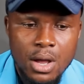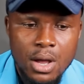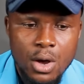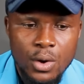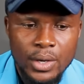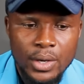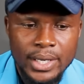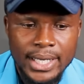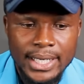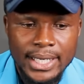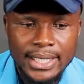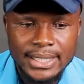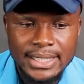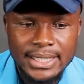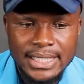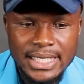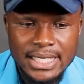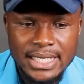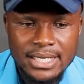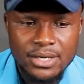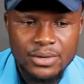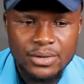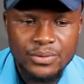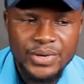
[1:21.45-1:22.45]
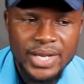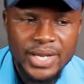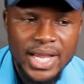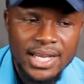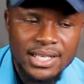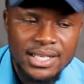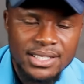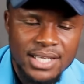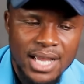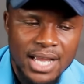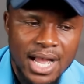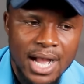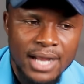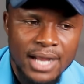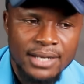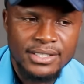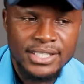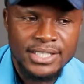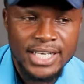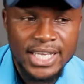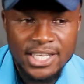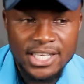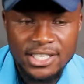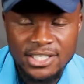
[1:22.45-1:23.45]
okay? The creator,
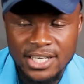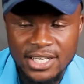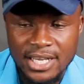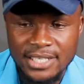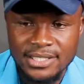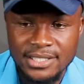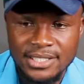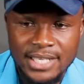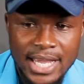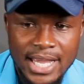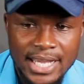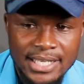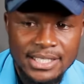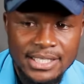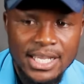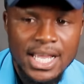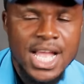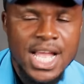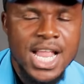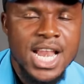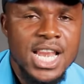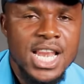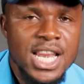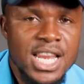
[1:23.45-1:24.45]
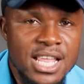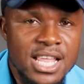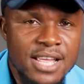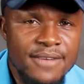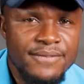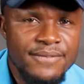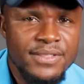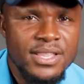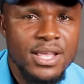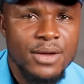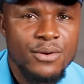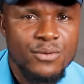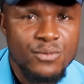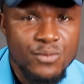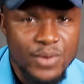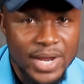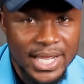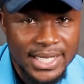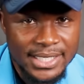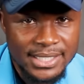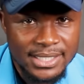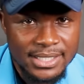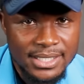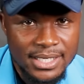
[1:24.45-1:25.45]
nature, says, leave the
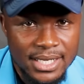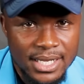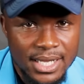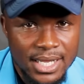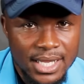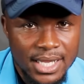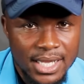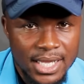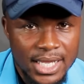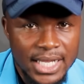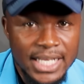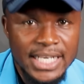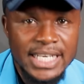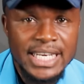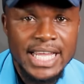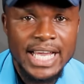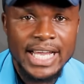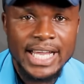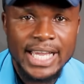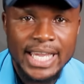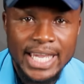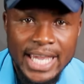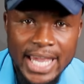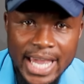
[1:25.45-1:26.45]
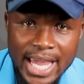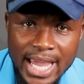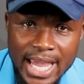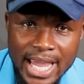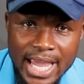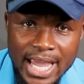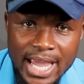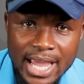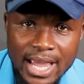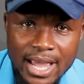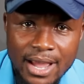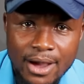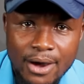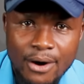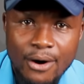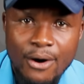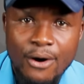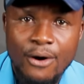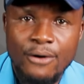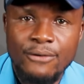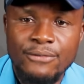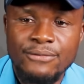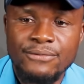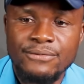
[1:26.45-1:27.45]
rest in the care
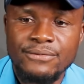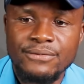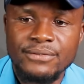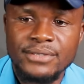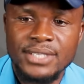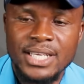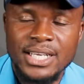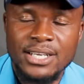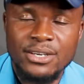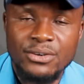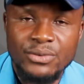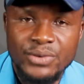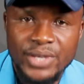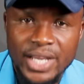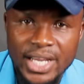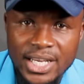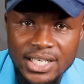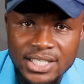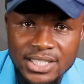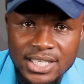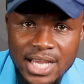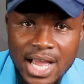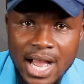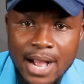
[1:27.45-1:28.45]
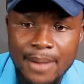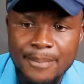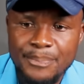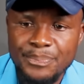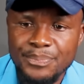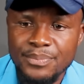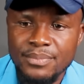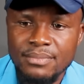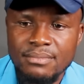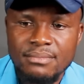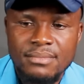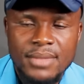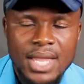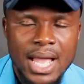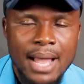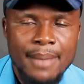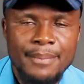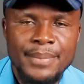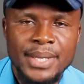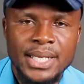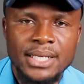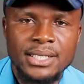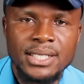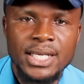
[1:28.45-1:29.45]
of the creator. I
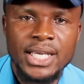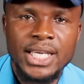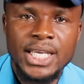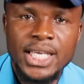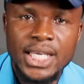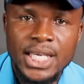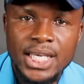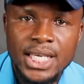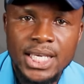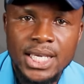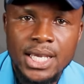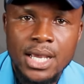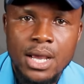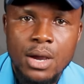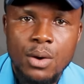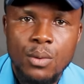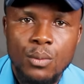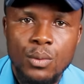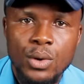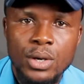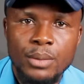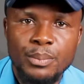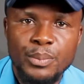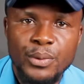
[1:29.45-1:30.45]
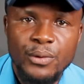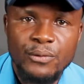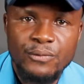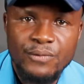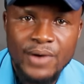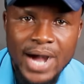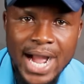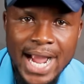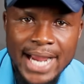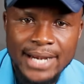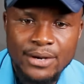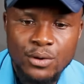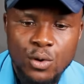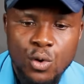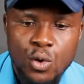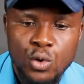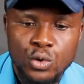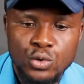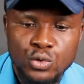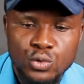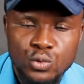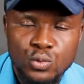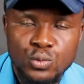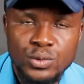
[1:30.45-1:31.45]
mean, he will provide
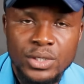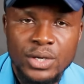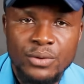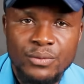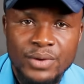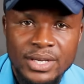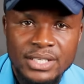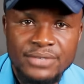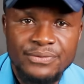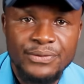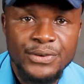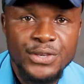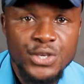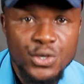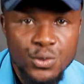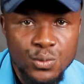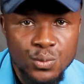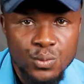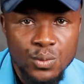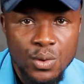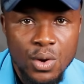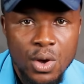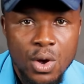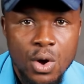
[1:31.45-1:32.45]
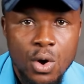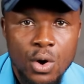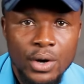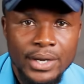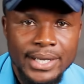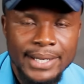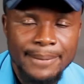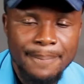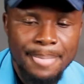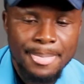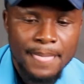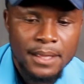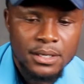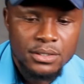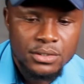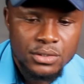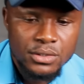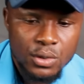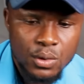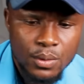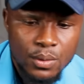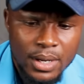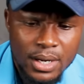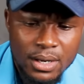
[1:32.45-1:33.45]
or do the rest for you. Okay,
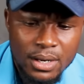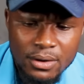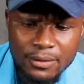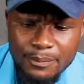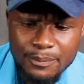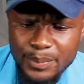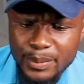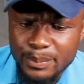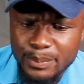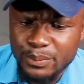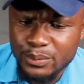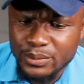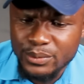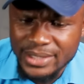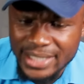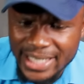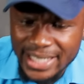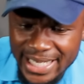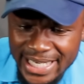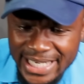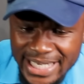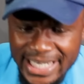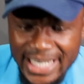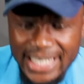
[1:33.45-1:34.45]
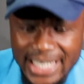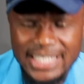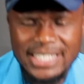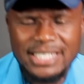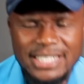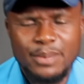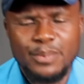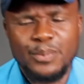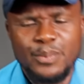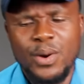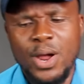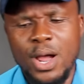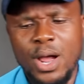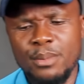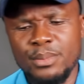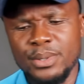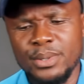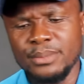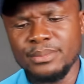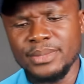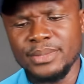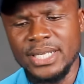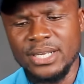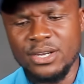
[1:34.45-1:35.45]
so a lot of people, they engage in a
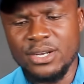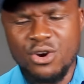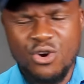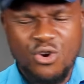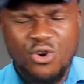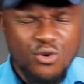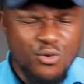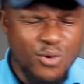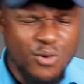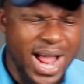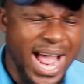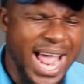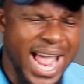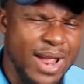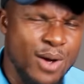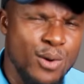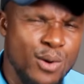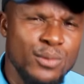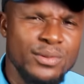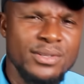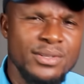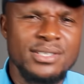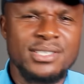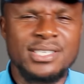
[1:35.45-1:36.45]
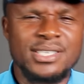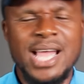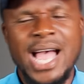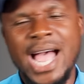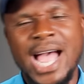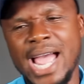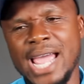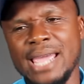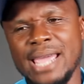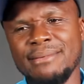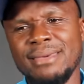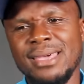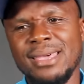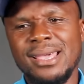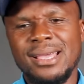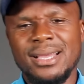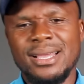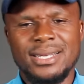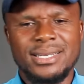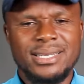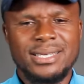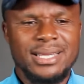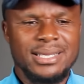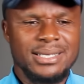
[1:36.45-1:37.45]
problem, they cry all the time,
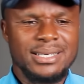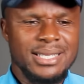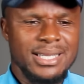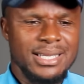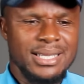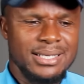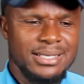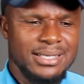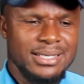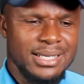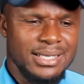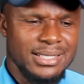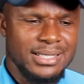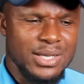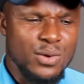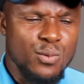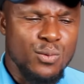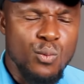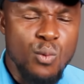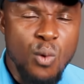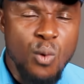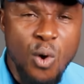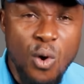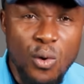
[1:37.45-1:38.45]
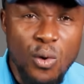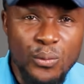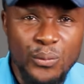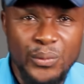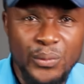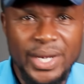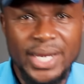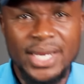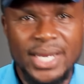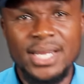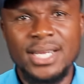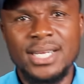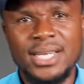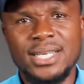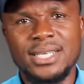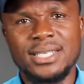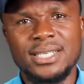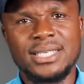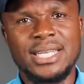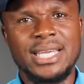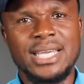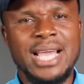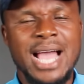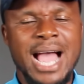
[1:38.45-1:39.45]
they worry,
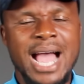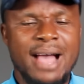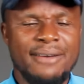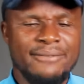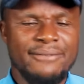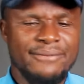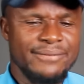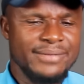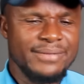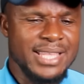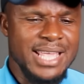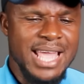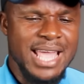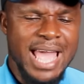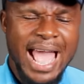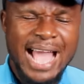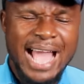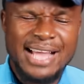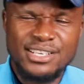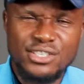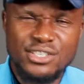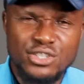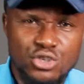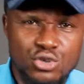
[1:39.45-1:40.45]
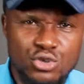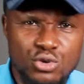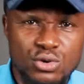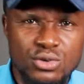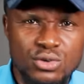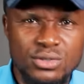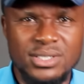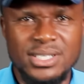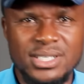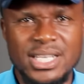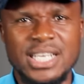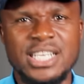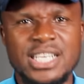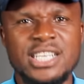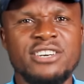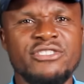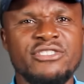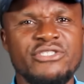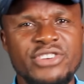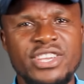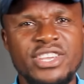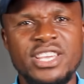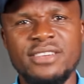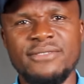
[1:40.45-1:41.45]
they have their anxious, they
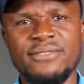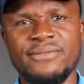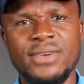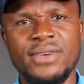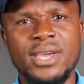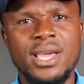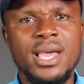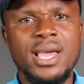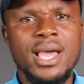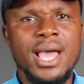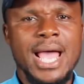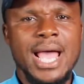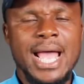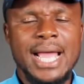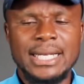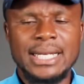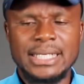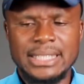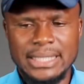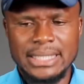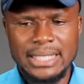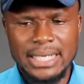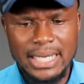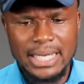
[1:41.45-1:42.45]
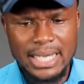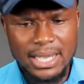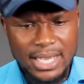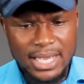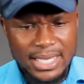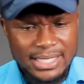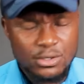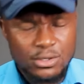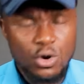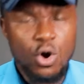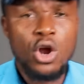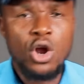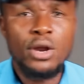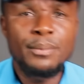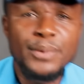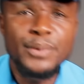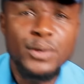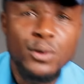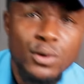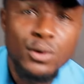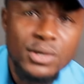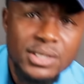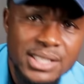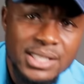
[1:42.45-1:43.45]
grieve, and it's all
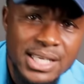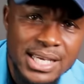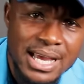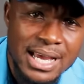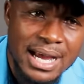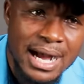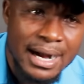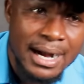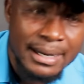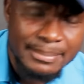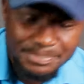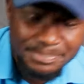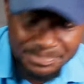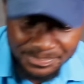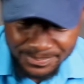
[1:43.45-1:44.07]
because they are